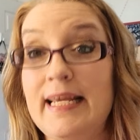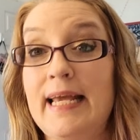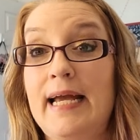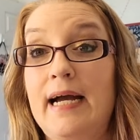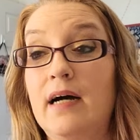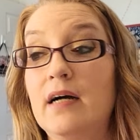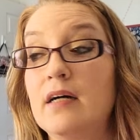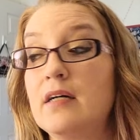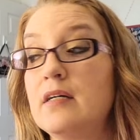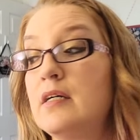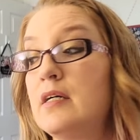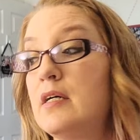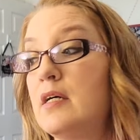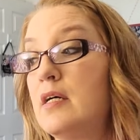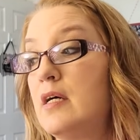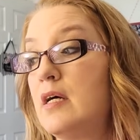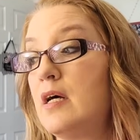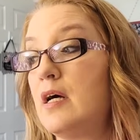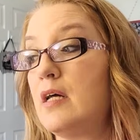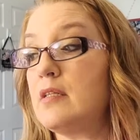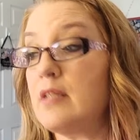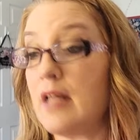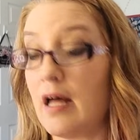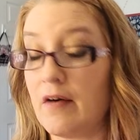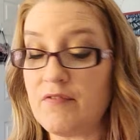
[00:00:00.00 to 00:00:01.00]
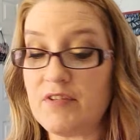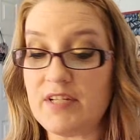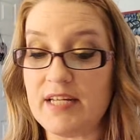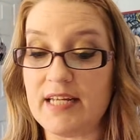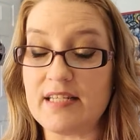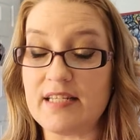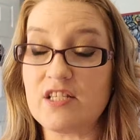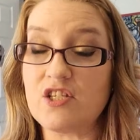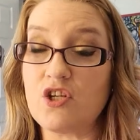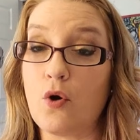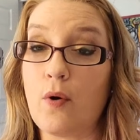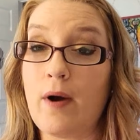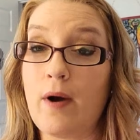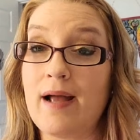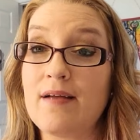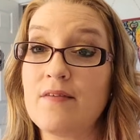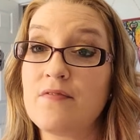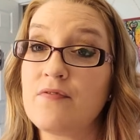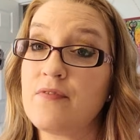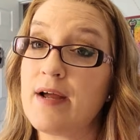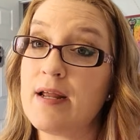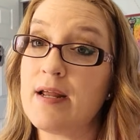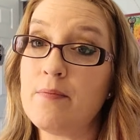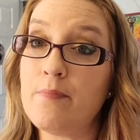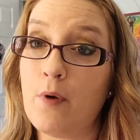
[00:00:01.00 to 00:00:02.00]
Yeah, loved it. So
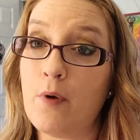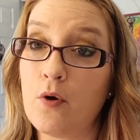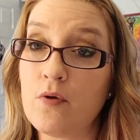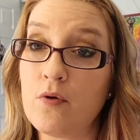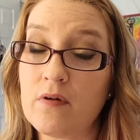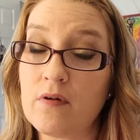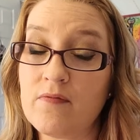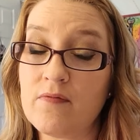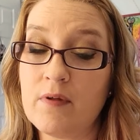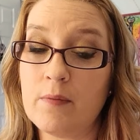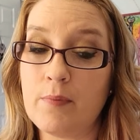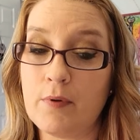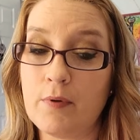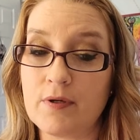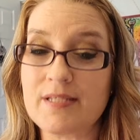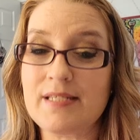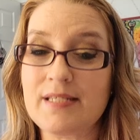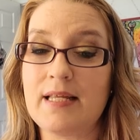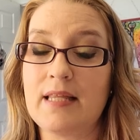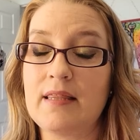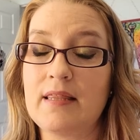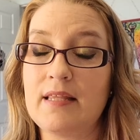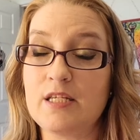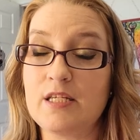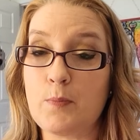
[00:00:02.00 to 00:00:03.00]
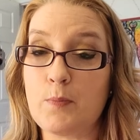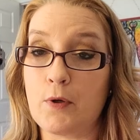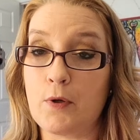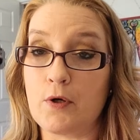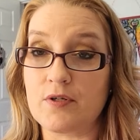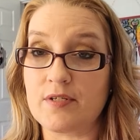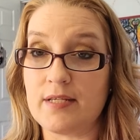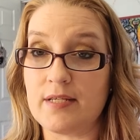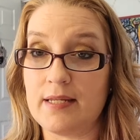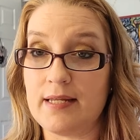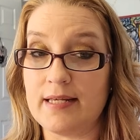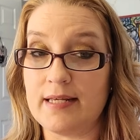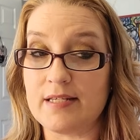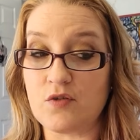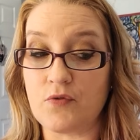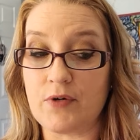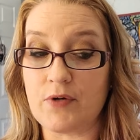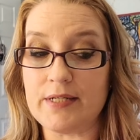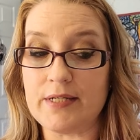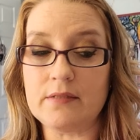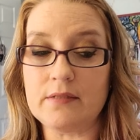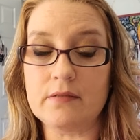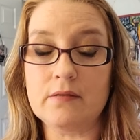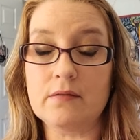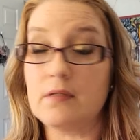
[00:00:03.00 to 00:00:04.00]
I have read both of the books that this person
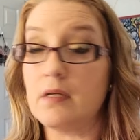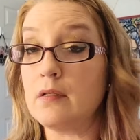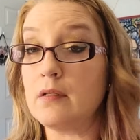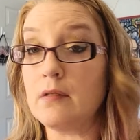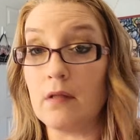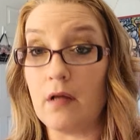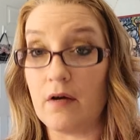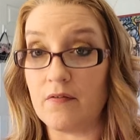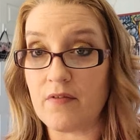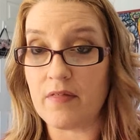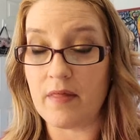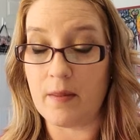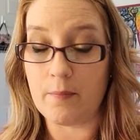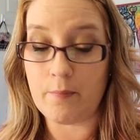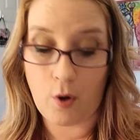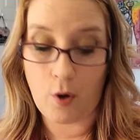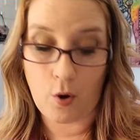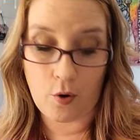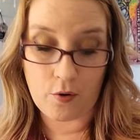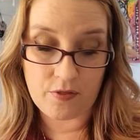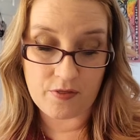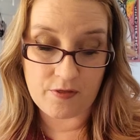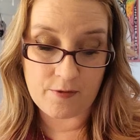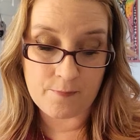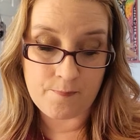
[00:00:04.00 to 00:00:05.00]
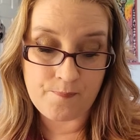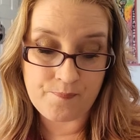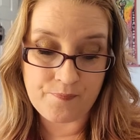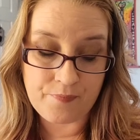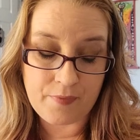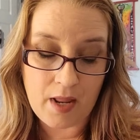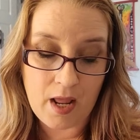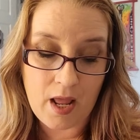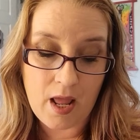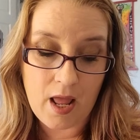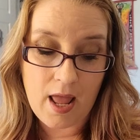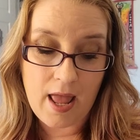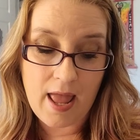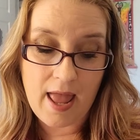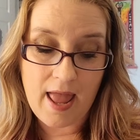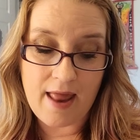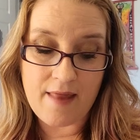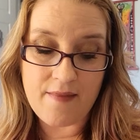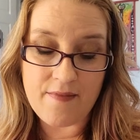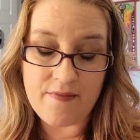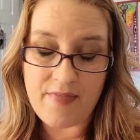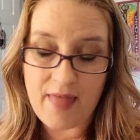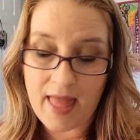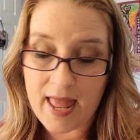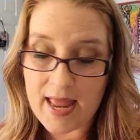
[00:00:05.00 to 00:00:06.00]
has written, loved them both.
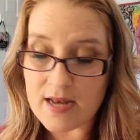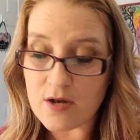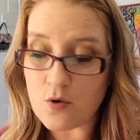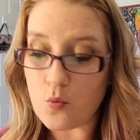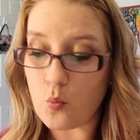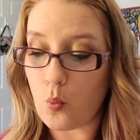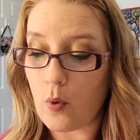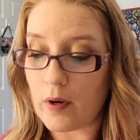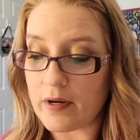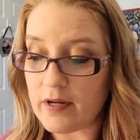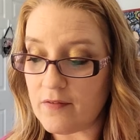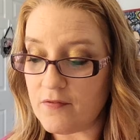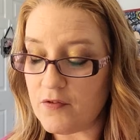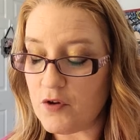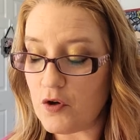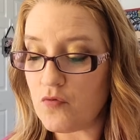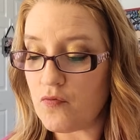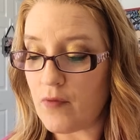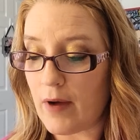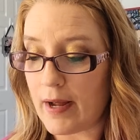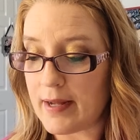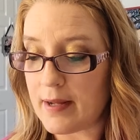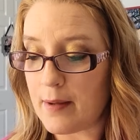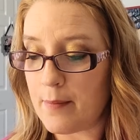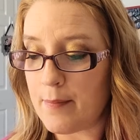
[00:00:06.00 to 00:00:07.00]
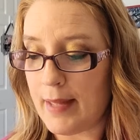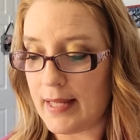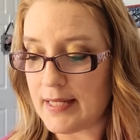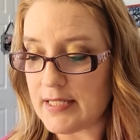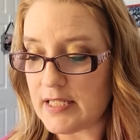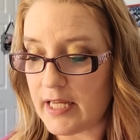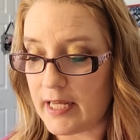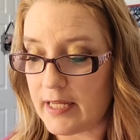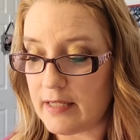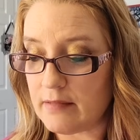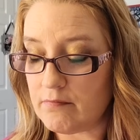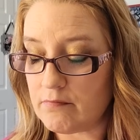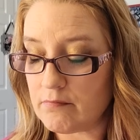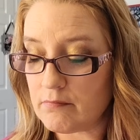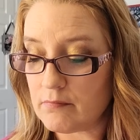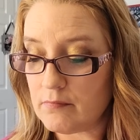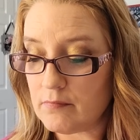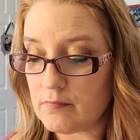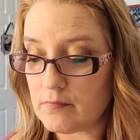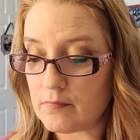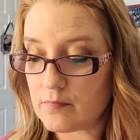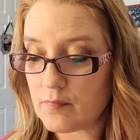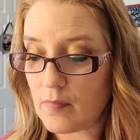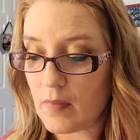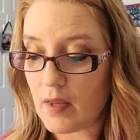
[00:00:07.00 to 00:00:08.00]
And then one of you recommended
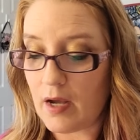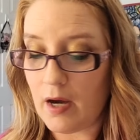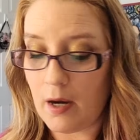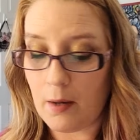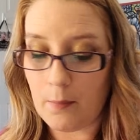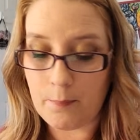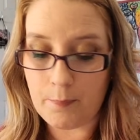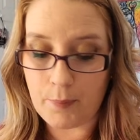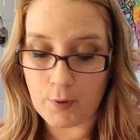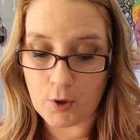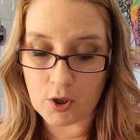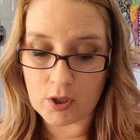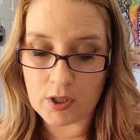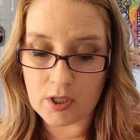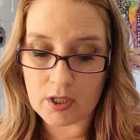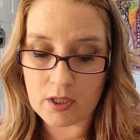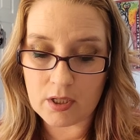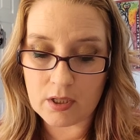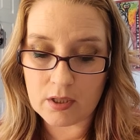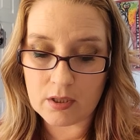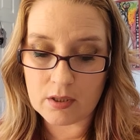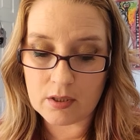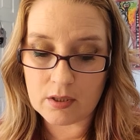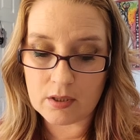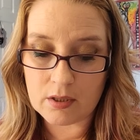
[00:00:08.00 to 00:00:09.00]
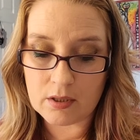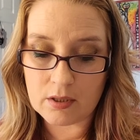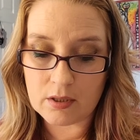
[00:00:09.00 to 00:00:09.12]
a book